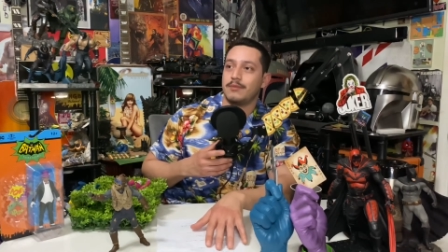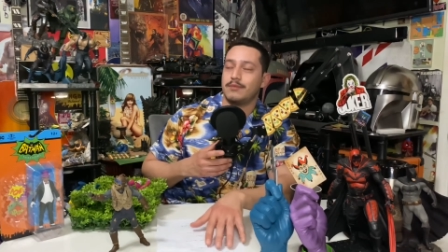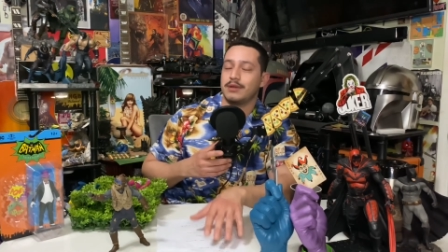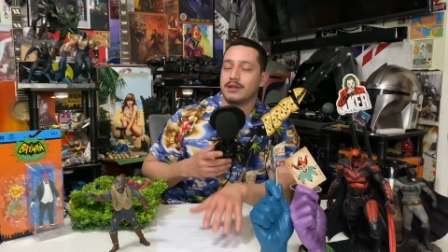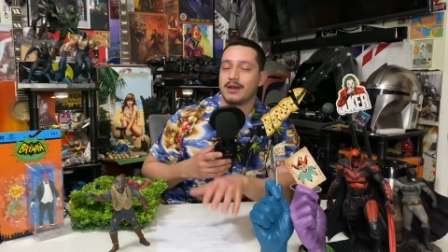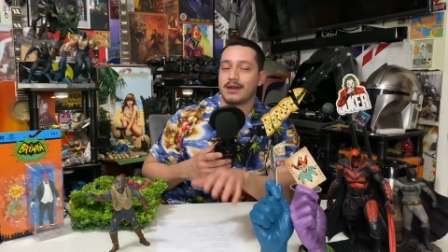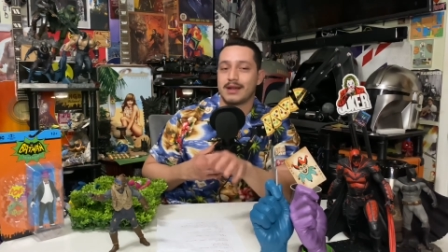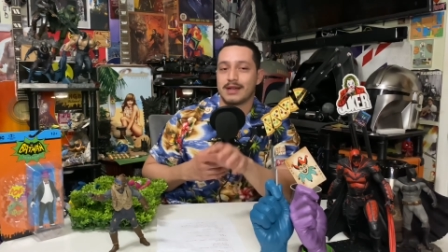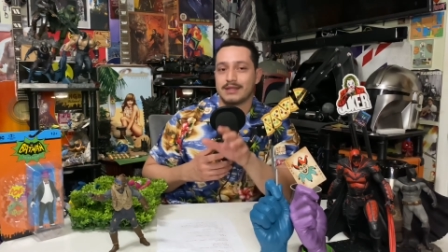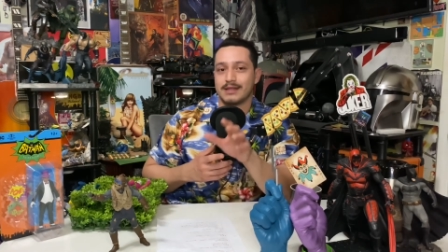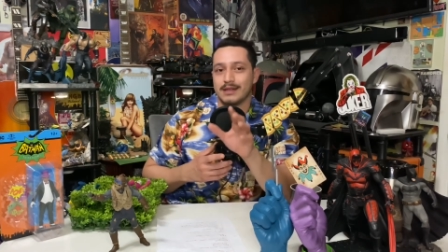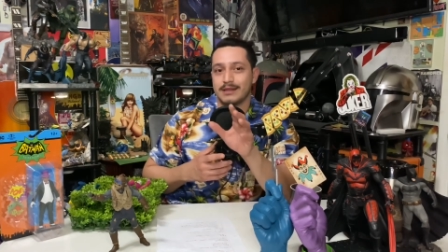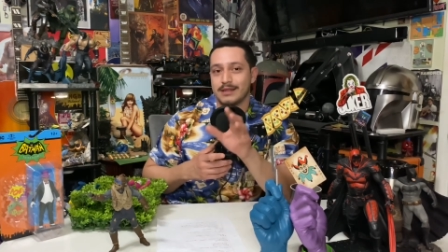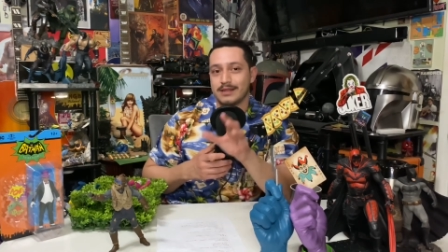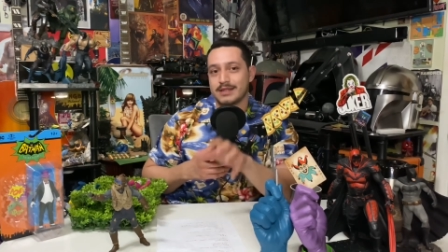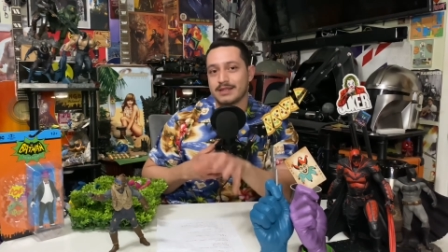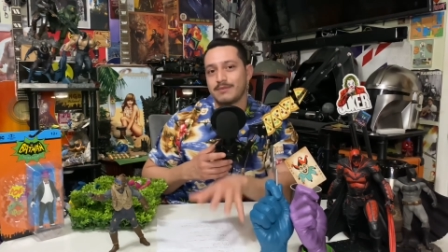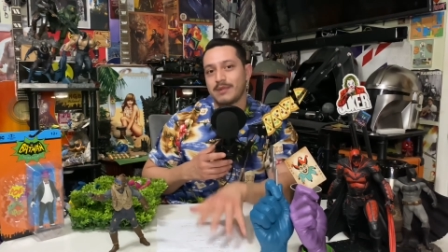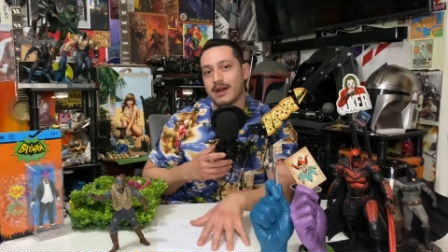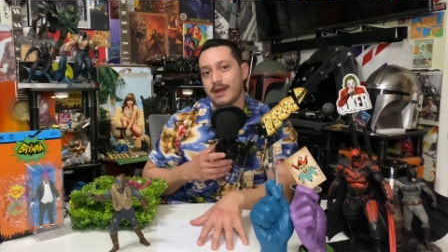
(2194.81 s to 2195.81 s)
But like I said,
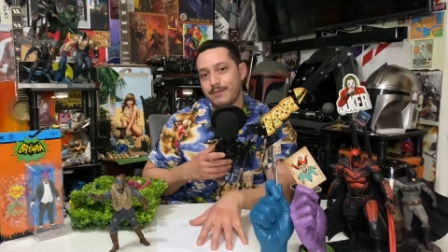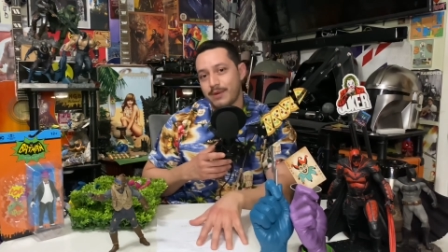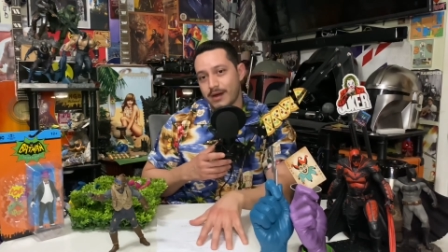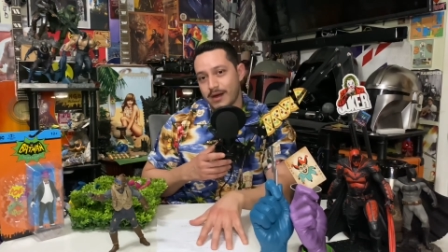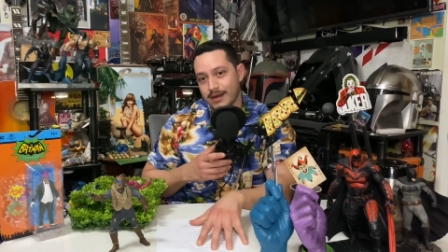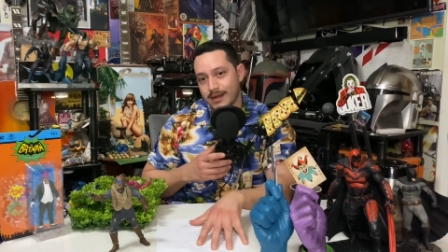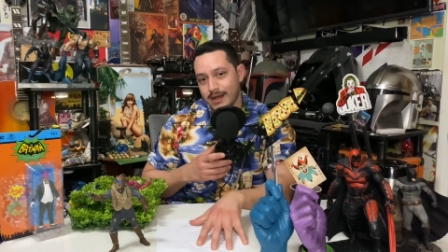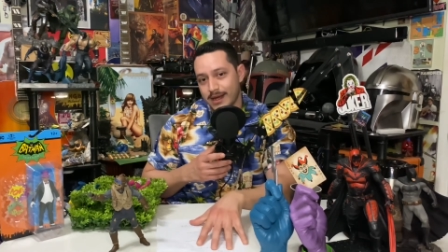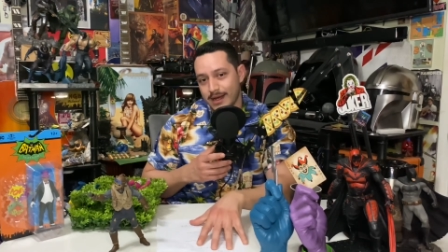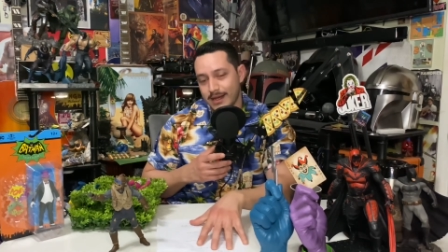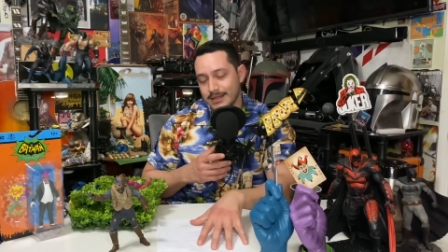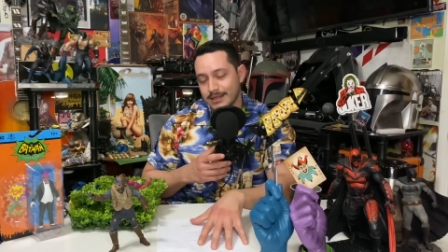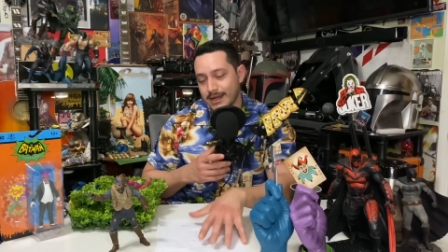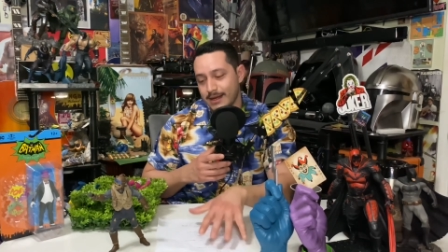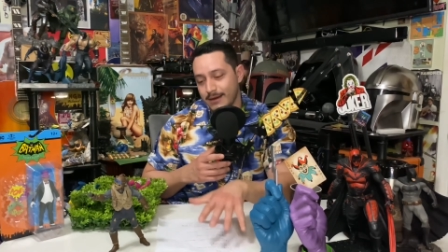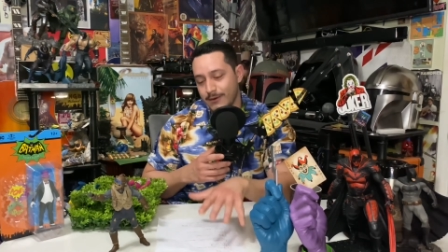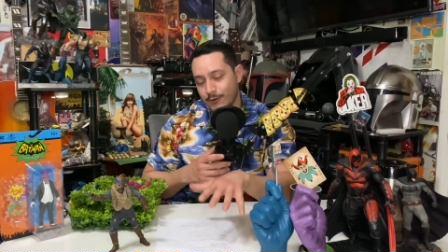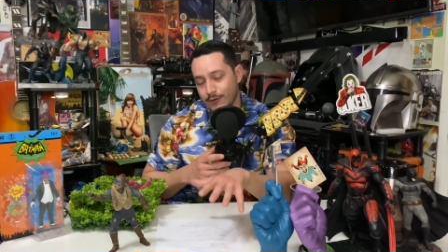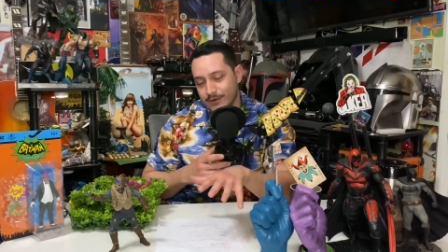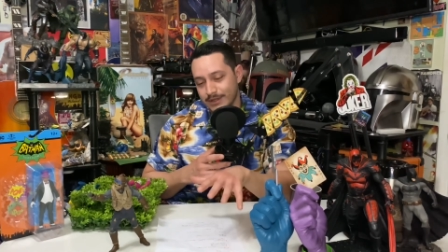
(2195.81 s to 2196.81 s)
this is my podcast.
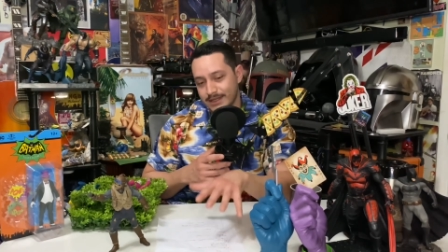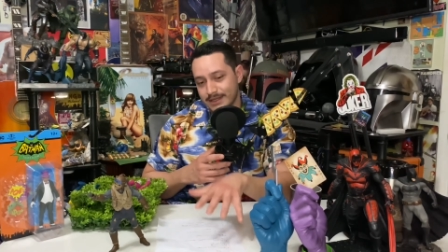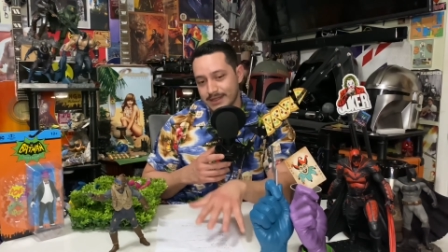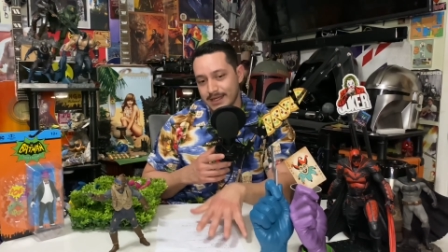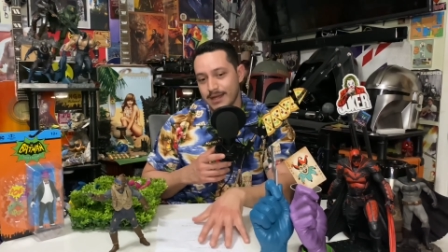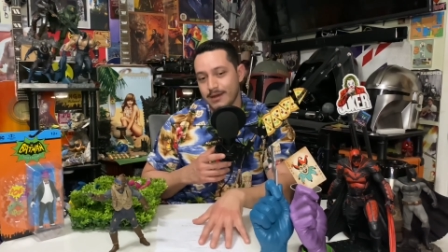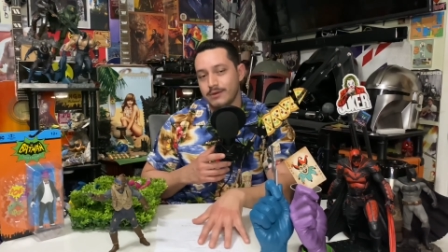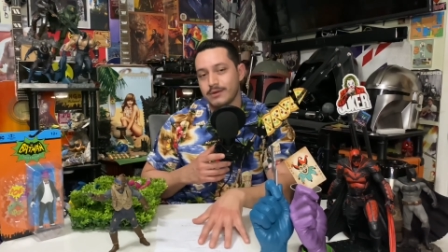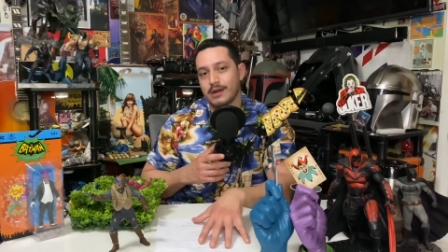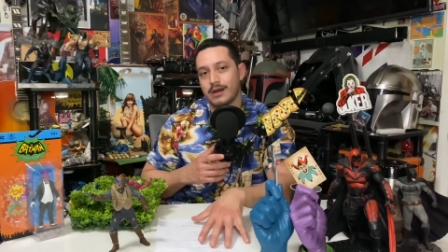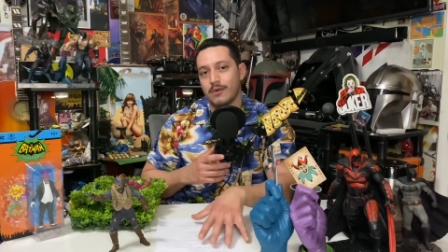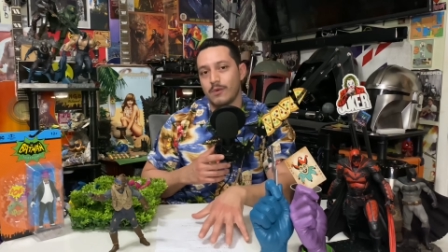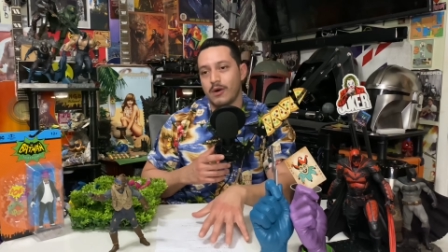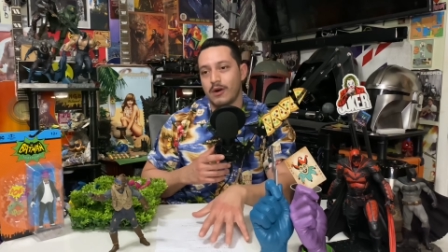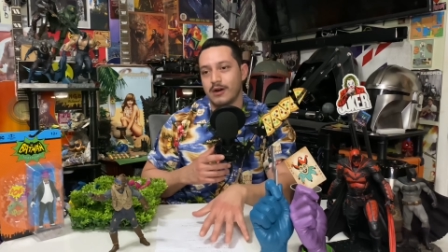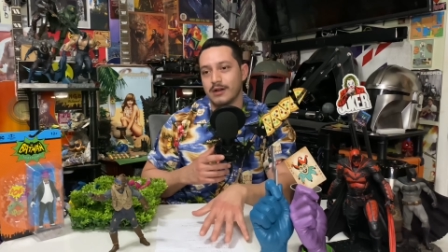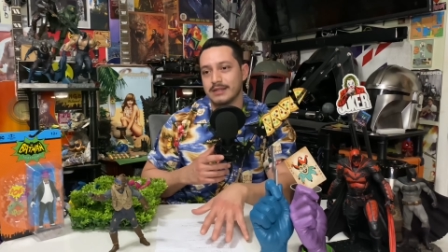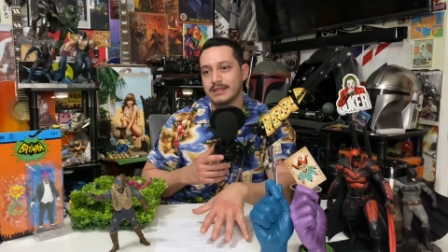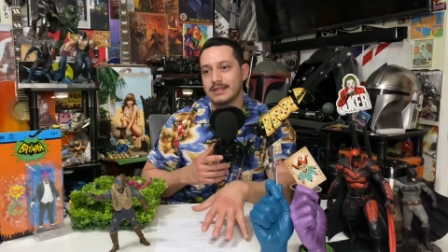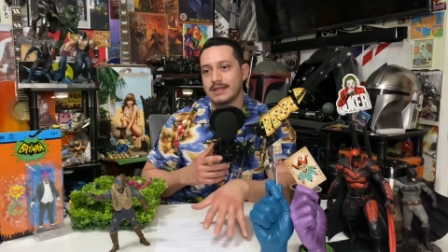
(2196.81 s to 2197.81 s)
I will say what I
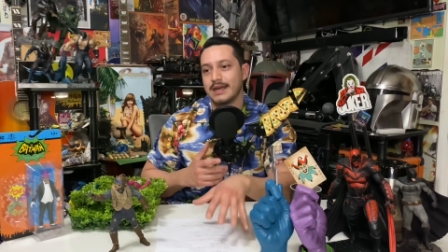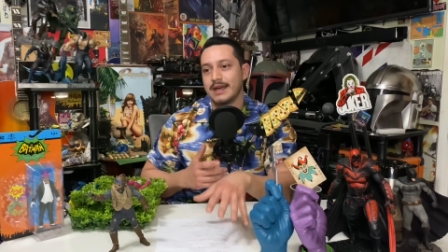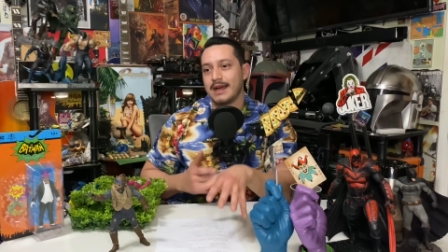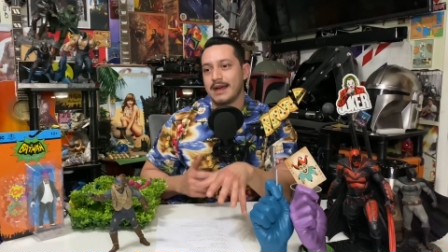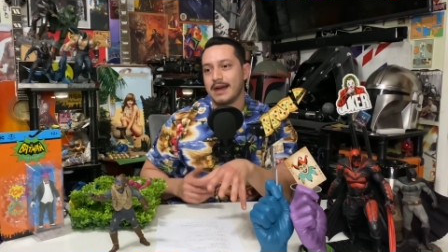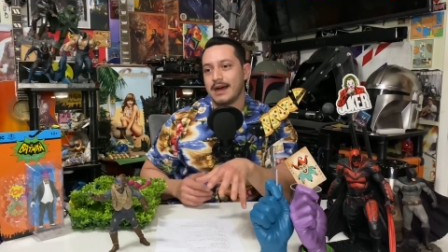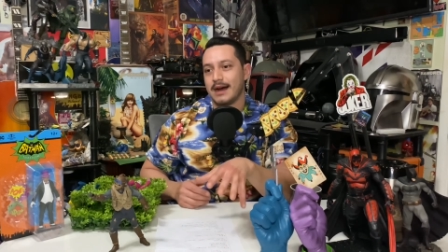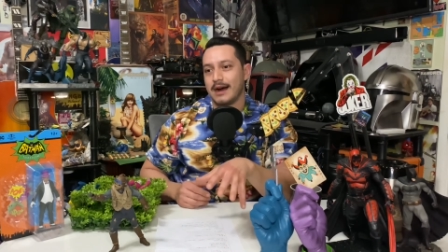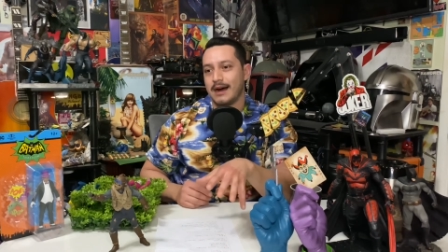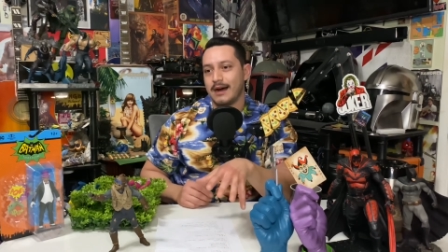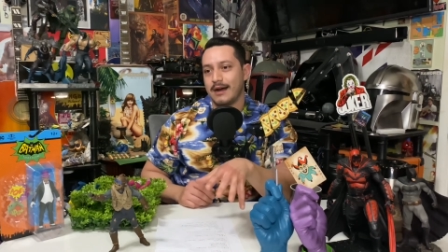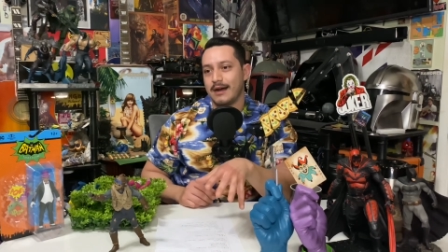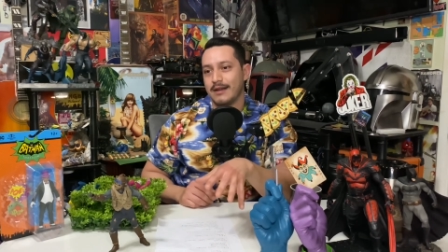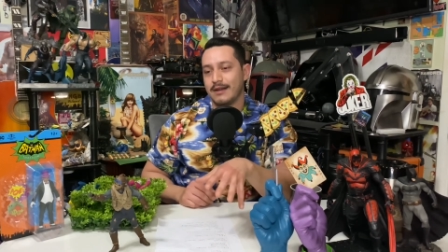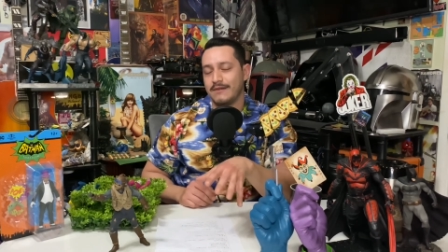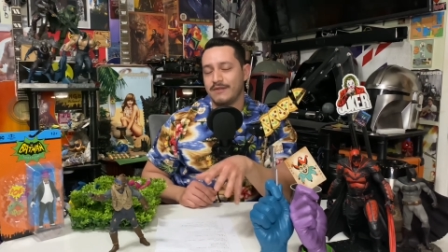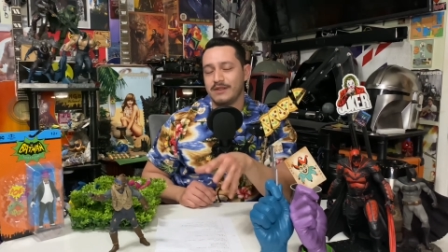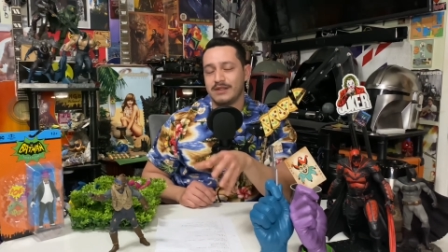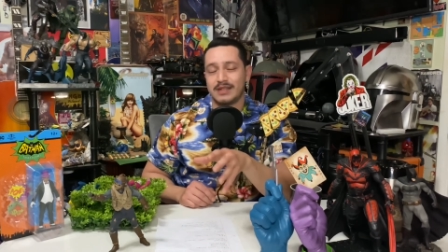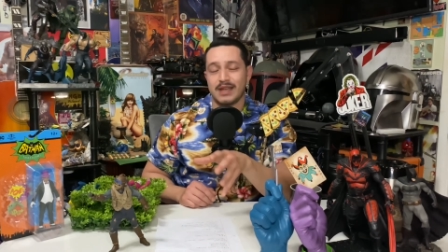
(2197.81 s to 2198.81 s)
want, uh, and
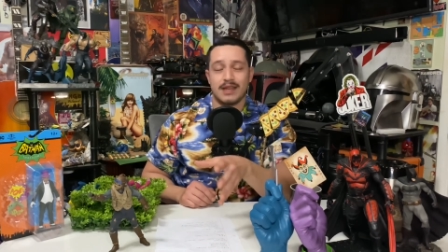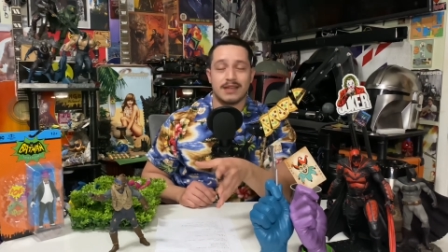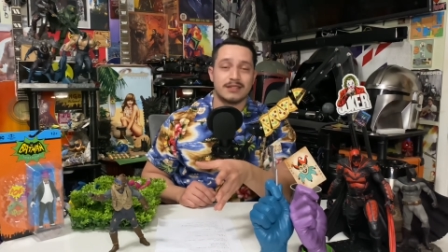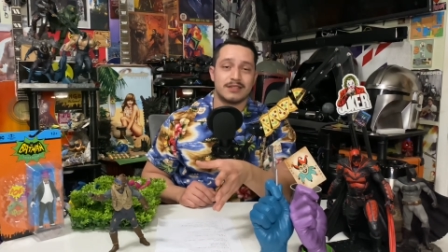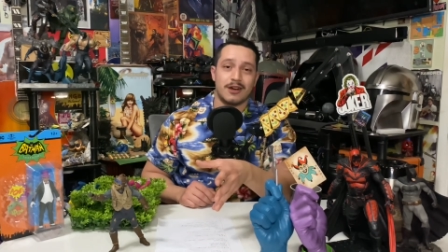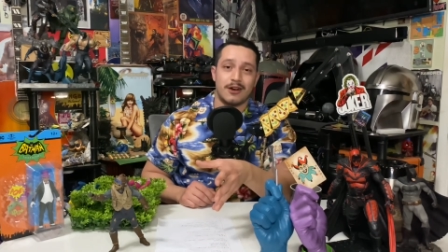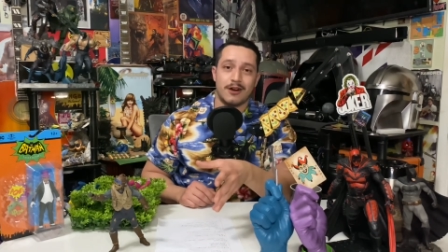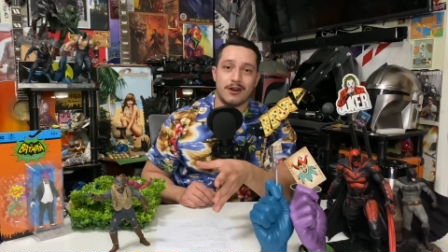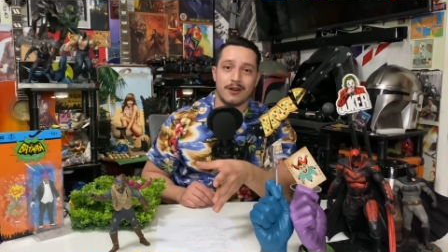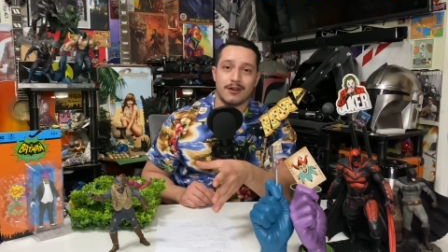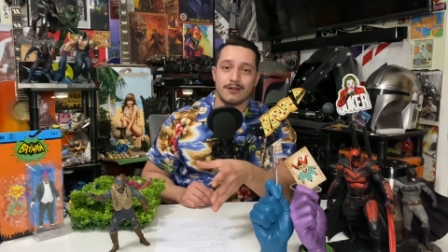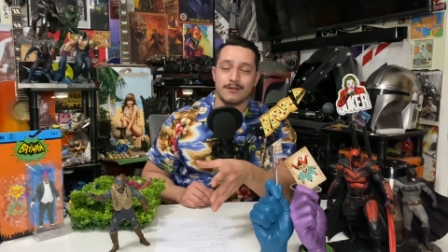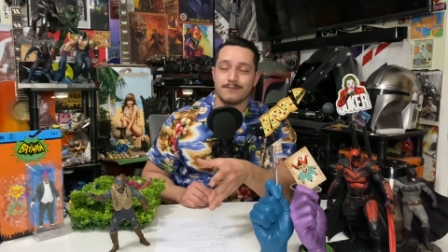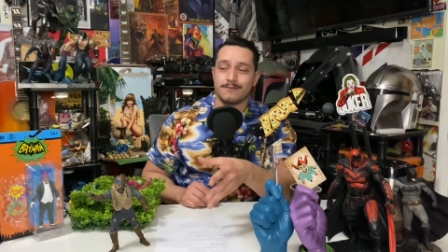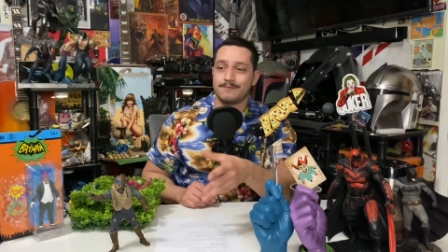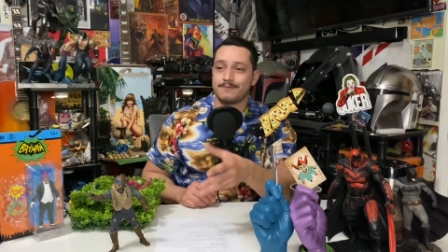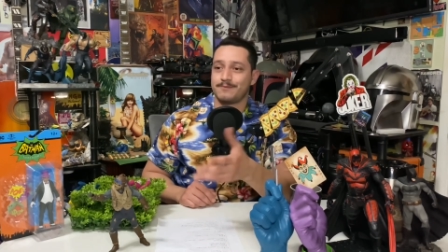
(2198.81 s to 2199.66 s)
if you take it to heart,